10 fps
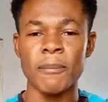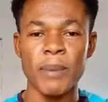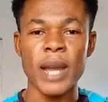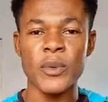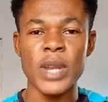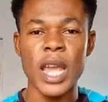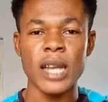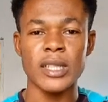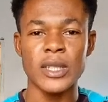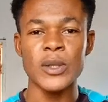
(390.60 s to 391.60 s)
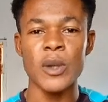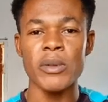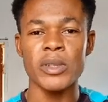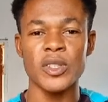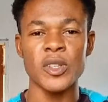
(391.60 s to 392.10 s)
in their back. We are
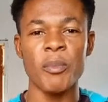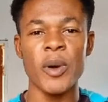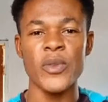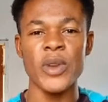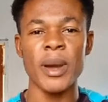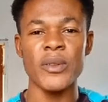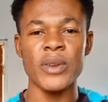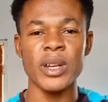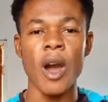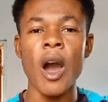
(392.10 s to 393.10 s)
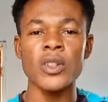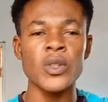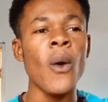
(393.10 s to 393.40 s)
still going to support Real Madrid,